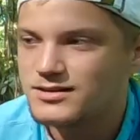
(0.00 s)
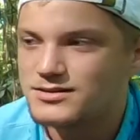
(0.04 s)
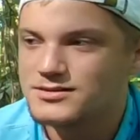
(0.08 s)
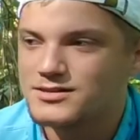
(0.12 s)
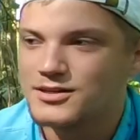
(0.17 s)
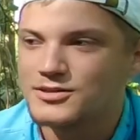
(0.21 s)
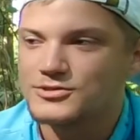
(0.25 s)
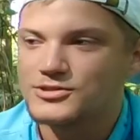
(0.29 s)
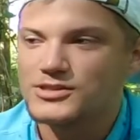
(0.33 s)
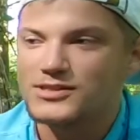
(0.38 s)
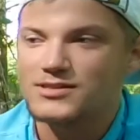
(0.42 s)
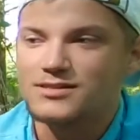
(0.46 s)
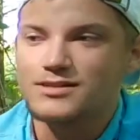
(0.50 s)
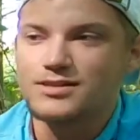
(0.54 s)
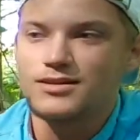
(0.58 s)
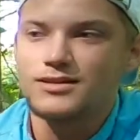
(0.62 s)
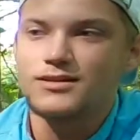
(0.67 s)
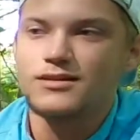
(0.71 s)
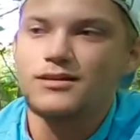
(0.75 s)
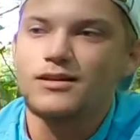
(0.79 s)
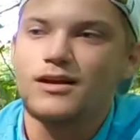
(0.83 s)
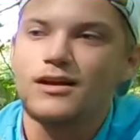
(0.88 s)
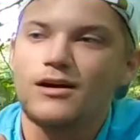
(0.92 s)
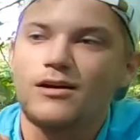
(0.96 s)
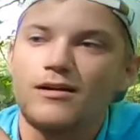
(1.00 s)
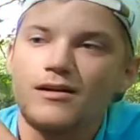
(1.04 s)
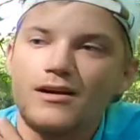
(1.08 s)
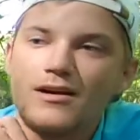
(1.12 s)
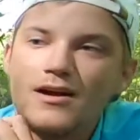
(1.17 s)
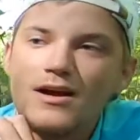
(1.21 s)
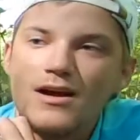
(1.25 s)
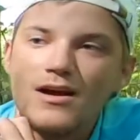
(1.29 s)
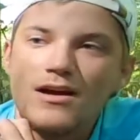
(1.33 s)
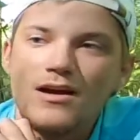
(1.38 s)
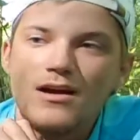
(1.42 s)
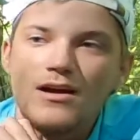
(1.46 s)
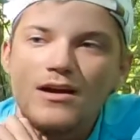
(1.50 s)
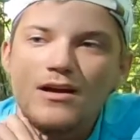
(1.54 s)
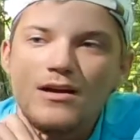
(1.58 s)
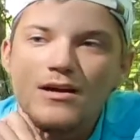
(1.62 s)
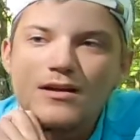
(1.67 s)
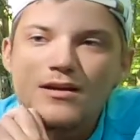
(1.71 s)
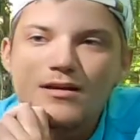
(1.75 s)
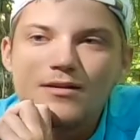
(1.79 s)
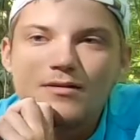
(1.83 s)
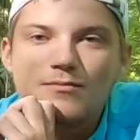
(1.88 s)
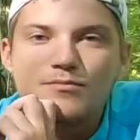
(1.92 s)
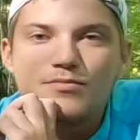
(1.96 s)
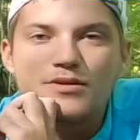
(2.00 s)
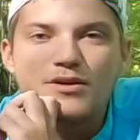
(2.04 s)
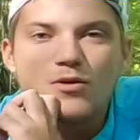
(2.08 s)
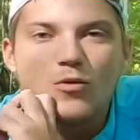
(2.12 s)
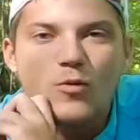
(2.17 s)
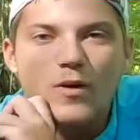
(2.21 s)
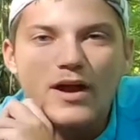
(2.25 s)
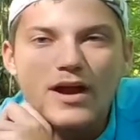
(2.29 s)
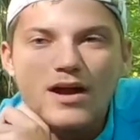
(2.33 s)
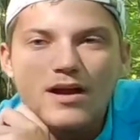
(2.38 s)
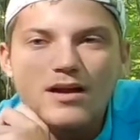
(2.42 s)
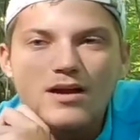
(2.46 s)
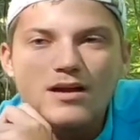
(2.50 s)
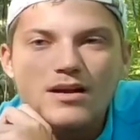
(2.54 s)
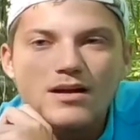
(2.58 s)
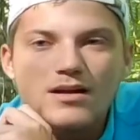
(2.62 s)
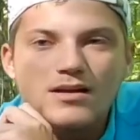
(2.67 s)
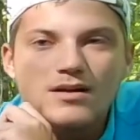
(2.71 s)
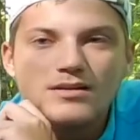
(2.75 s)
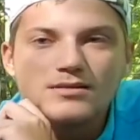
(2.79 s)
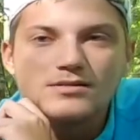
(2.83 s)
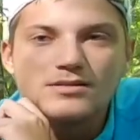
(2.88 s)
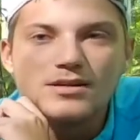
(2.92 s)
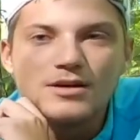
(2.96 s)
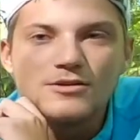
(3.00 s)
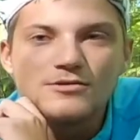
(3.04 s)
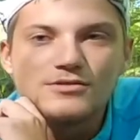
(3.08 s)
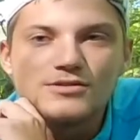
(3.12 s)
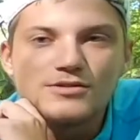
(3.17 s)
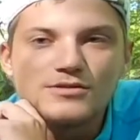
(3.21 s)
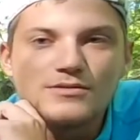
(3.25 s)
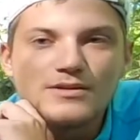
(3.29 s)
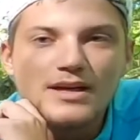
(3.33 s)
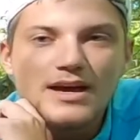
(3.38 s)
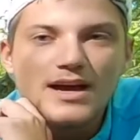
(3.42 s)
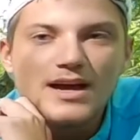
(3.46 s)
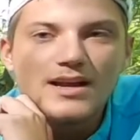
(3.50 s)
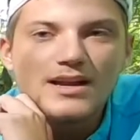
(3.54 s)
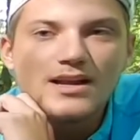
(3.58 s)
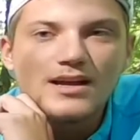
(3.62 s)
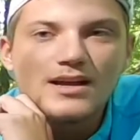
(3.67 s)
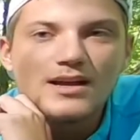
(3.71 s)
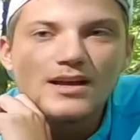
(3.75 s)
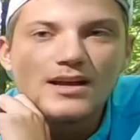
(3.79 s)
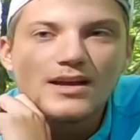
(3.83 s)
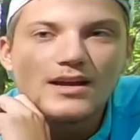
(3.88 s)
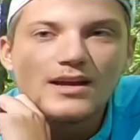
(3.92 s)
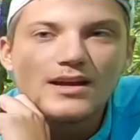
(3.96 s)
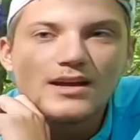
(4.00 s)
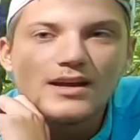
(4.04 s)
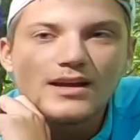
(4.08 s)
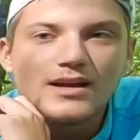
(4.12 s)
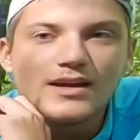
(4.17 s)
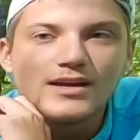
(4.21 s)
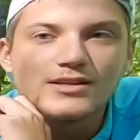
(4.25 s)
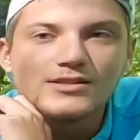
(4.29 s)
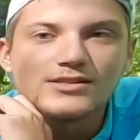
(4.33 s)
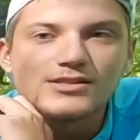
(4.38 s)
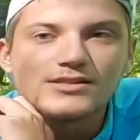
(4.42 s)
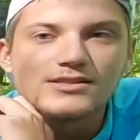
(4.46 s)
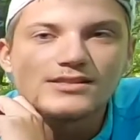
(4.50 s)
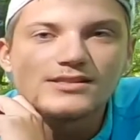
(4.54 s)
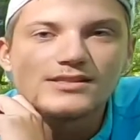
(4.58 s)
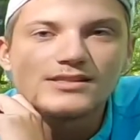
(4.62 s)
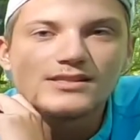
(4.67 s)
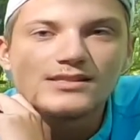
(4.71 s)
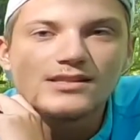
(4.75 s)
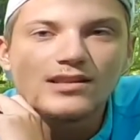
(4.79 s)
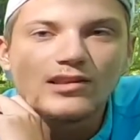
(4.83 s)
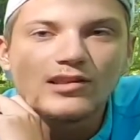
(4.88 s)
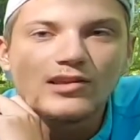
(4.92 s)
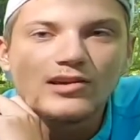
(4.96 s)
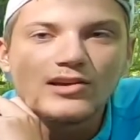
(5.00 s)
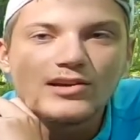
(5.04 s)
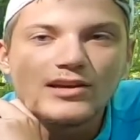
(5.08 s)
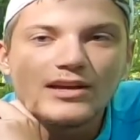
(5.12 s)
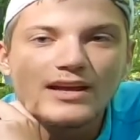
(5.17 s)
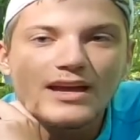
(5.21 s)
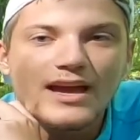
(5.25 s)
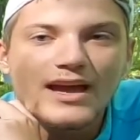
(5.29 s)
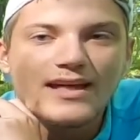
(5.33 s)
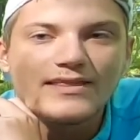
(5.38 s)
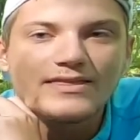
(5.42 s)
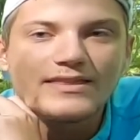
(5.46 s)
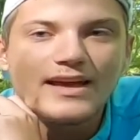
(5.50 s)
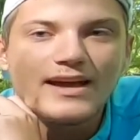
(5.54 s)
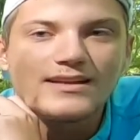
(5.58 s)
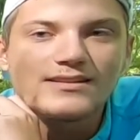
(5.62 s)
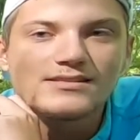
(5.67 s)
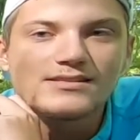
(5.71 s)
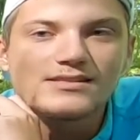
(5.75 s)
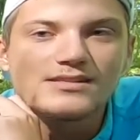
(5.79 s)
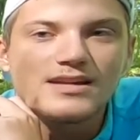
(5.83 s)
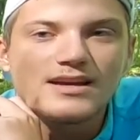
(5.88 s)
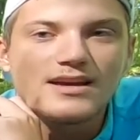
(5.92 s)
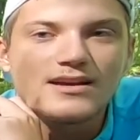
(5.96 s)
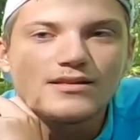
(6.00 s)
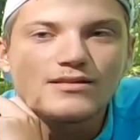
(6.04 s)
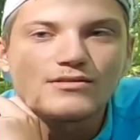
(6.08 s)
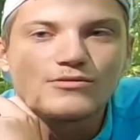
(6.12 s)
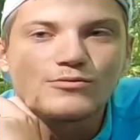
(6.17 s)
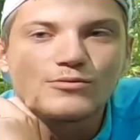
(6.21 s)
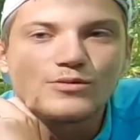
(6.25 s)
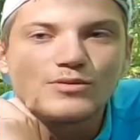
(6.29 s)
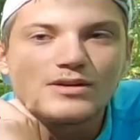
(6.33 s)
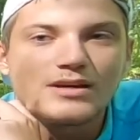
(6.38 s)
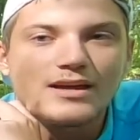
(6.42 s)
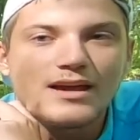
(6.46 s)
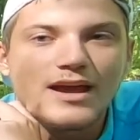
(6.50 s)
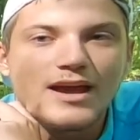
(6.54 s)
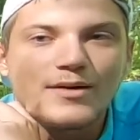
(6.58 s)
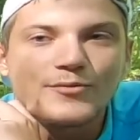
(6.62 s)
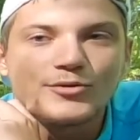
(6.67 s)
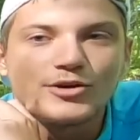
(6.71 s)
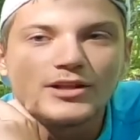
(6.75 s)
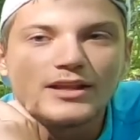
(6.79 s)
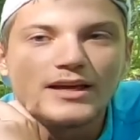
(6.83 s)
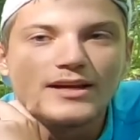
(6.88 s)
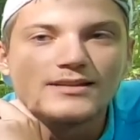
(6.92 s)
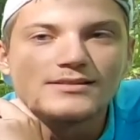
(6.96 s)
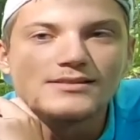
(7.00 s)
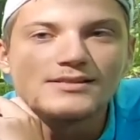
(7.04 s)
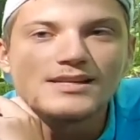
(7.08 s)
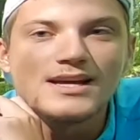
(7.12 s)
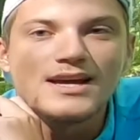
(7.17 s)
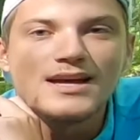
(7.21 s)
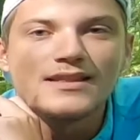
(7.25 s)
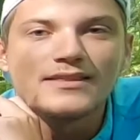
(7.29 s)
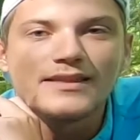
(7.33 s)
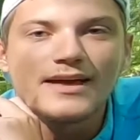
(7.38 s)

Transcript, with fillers: So just, you know, be aware, don't do that, and just look at that snake through the camera lens.